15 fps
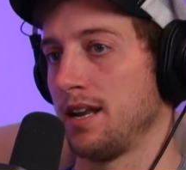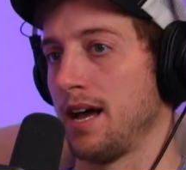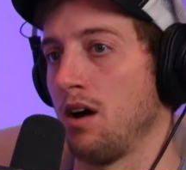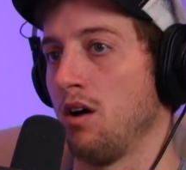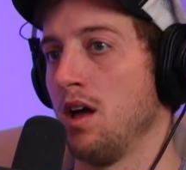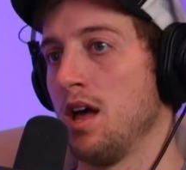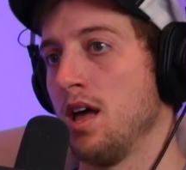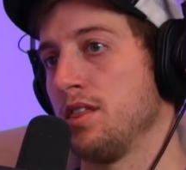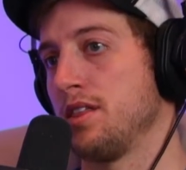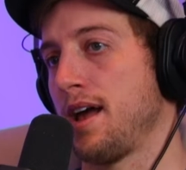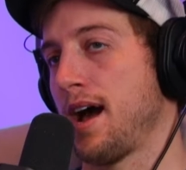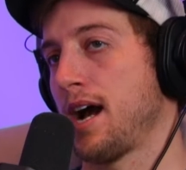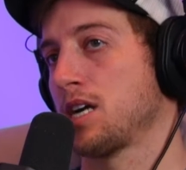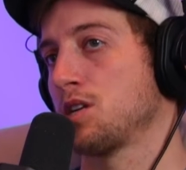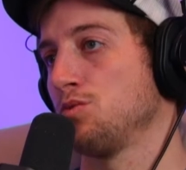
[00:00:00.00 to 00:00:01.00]
Now,
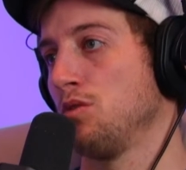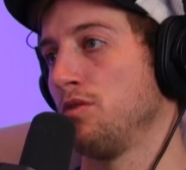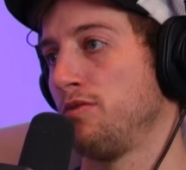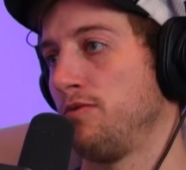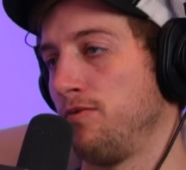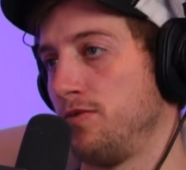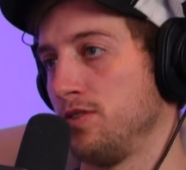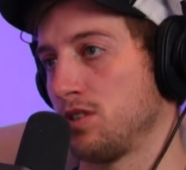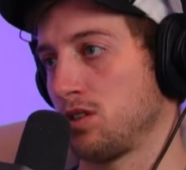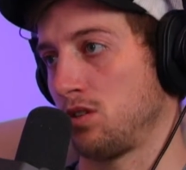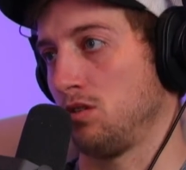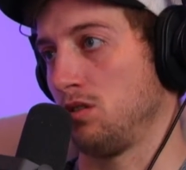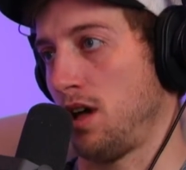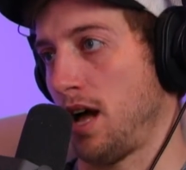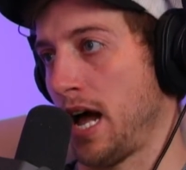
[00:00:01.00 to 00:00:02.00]
the actual
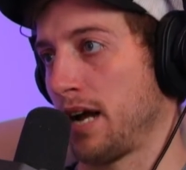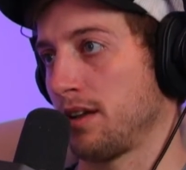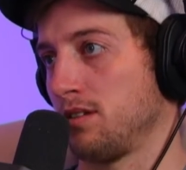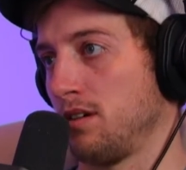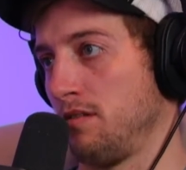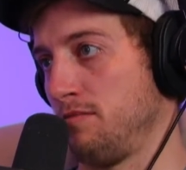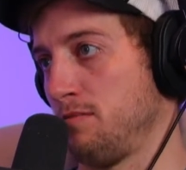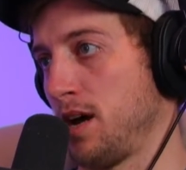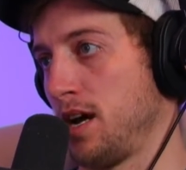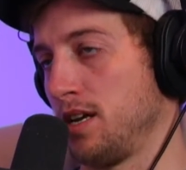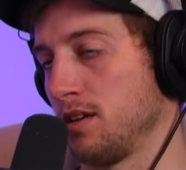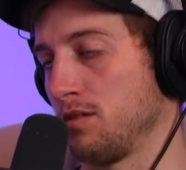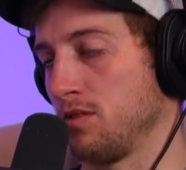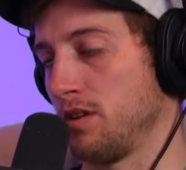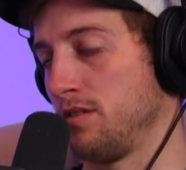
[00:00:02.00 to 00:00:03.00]
physical act of
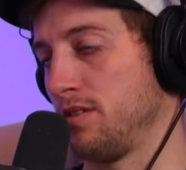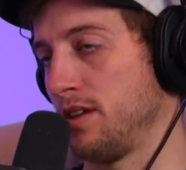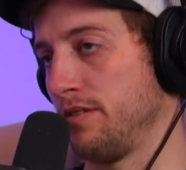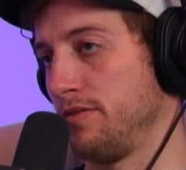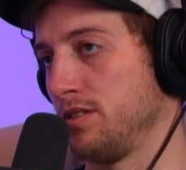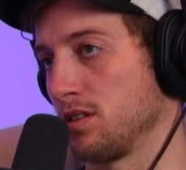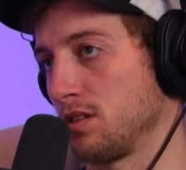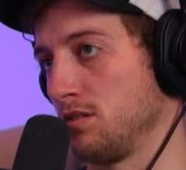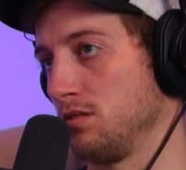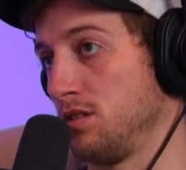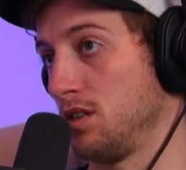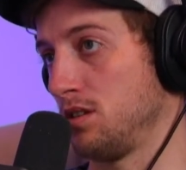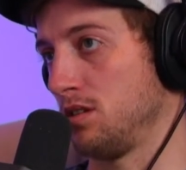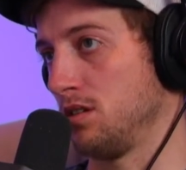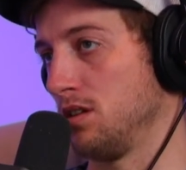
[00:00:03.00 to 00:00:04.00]
mining, well, not physical,
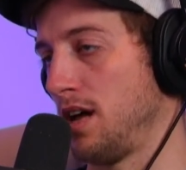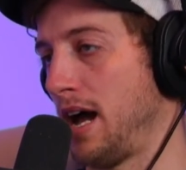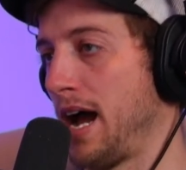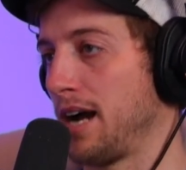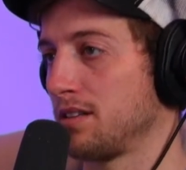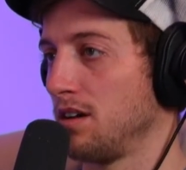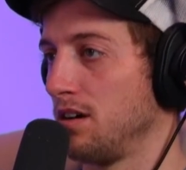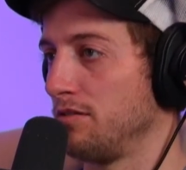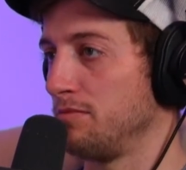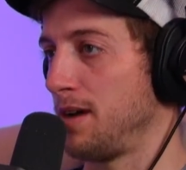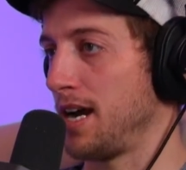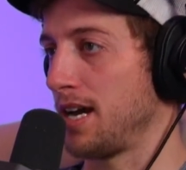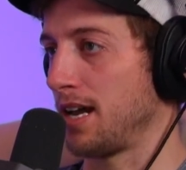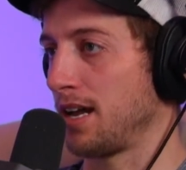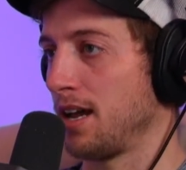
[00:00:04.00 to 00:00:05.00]
digital act of
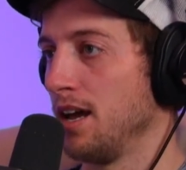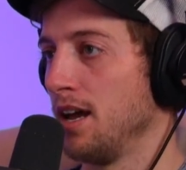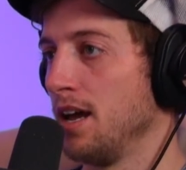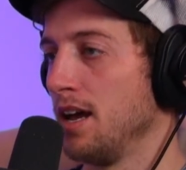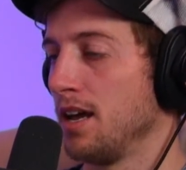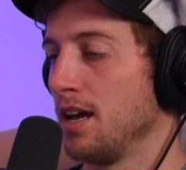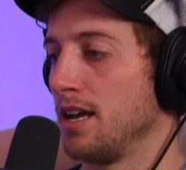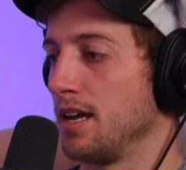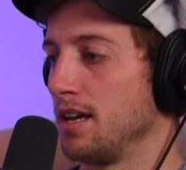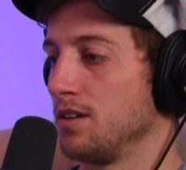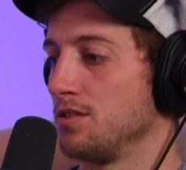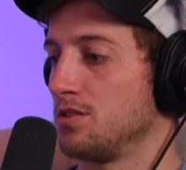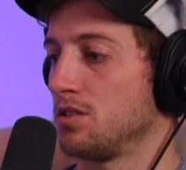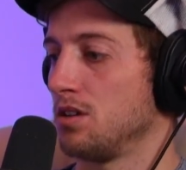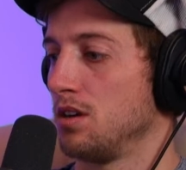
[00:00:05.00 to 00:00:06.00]
mining,
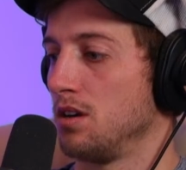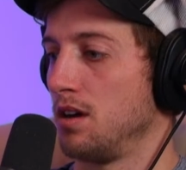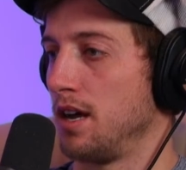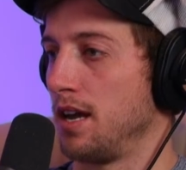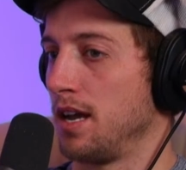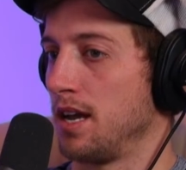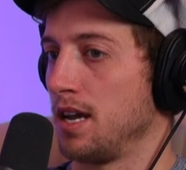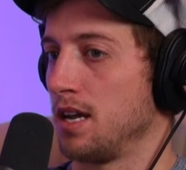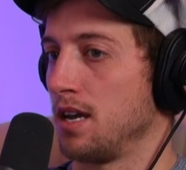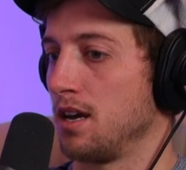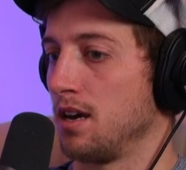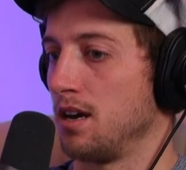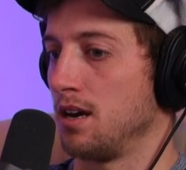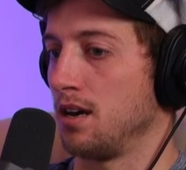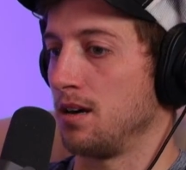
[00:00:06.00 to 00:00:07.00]
is
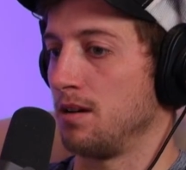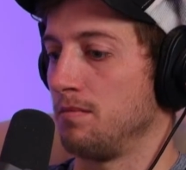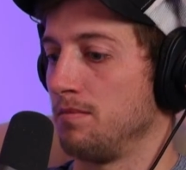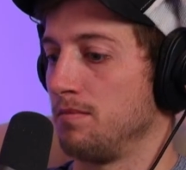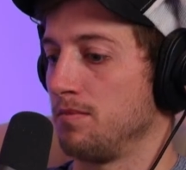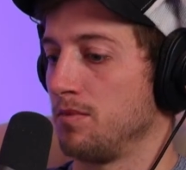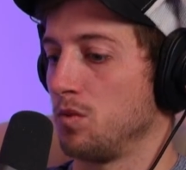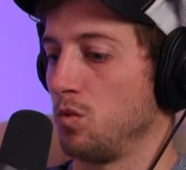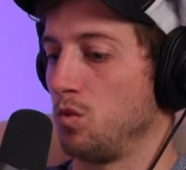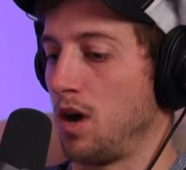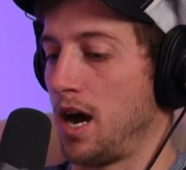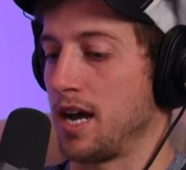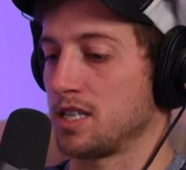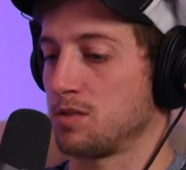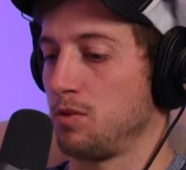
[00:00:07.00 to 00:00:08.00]
a
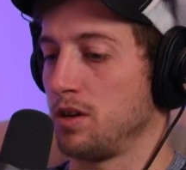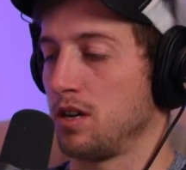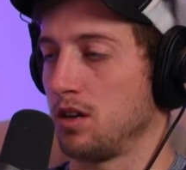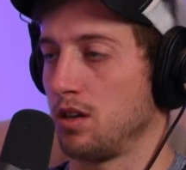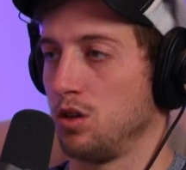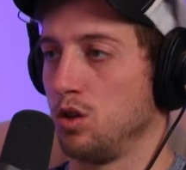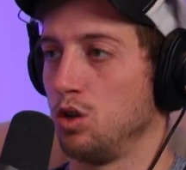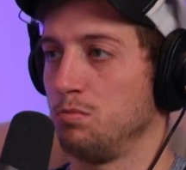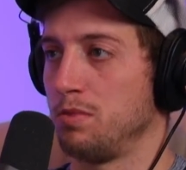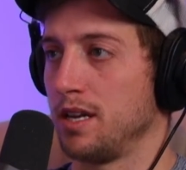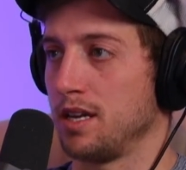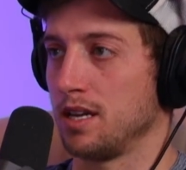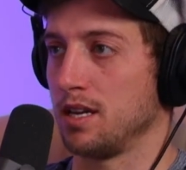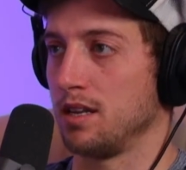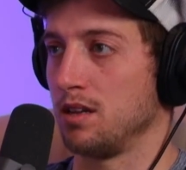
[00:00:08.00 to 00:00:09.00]
I explained it a little
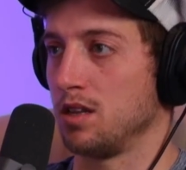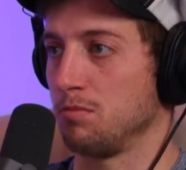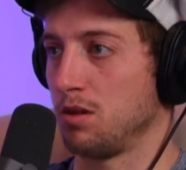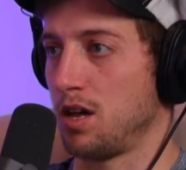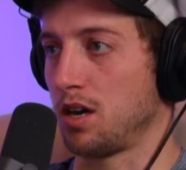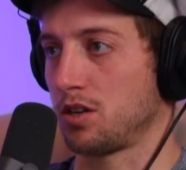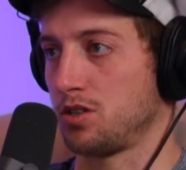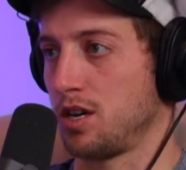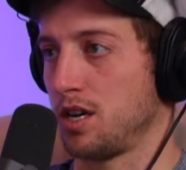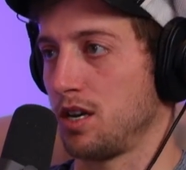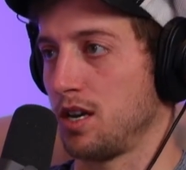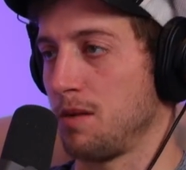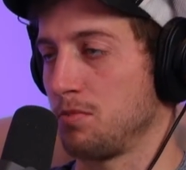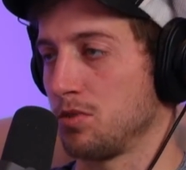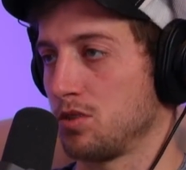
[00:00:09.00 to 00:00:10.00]
bit in the
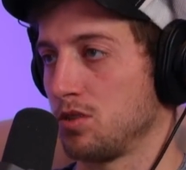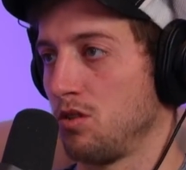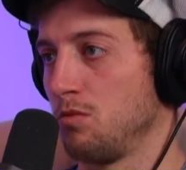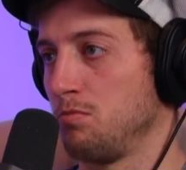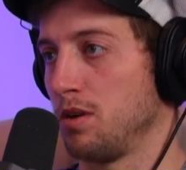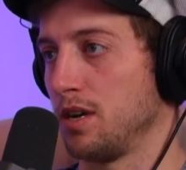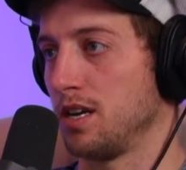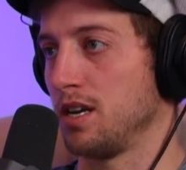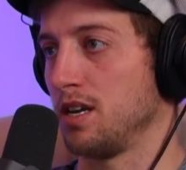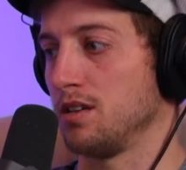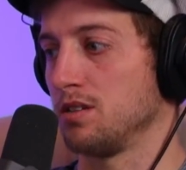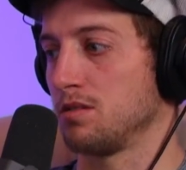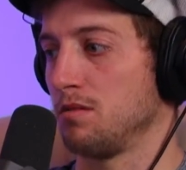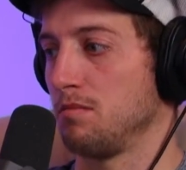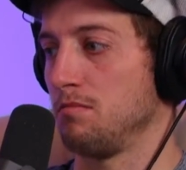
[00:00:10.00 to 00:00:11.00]
blockchain episode, but it
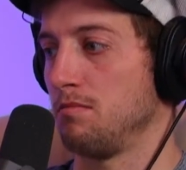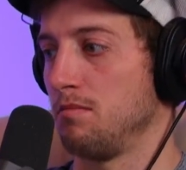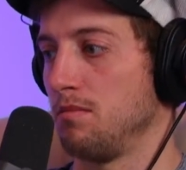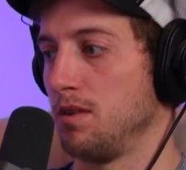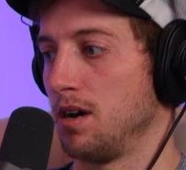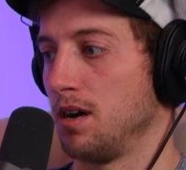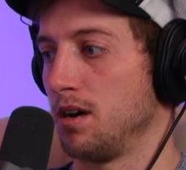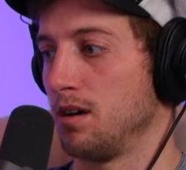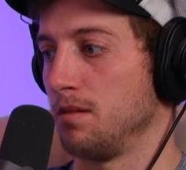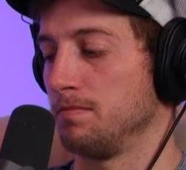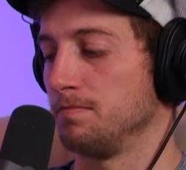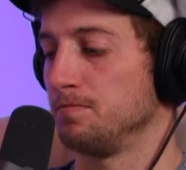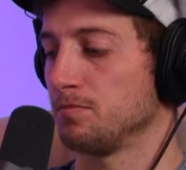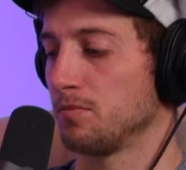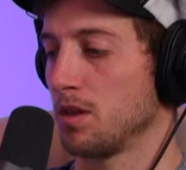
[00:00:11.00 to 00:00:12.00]
is
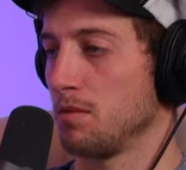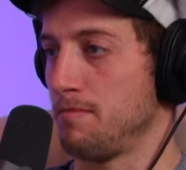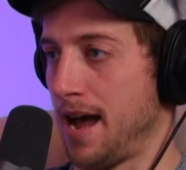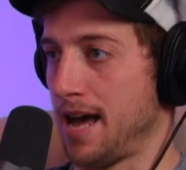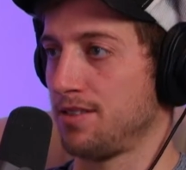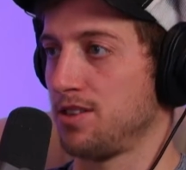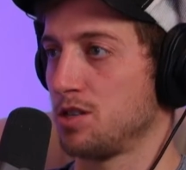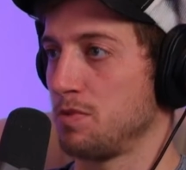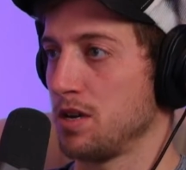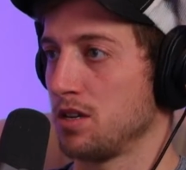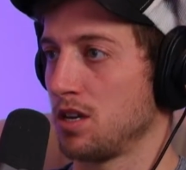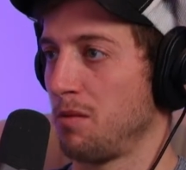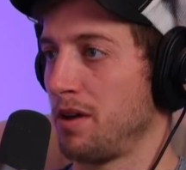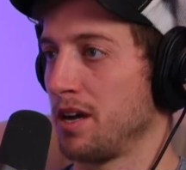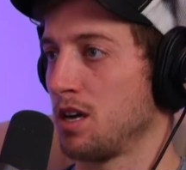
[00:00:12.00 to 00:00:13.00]
math that's
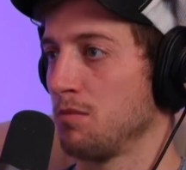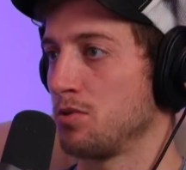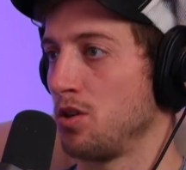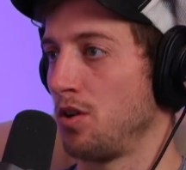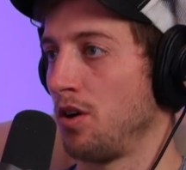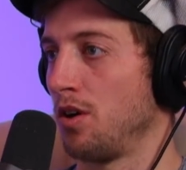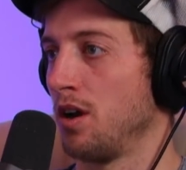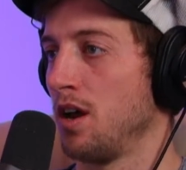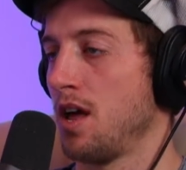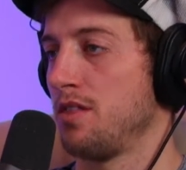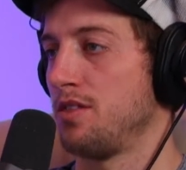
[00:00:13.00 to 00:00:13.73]
being done by a computer.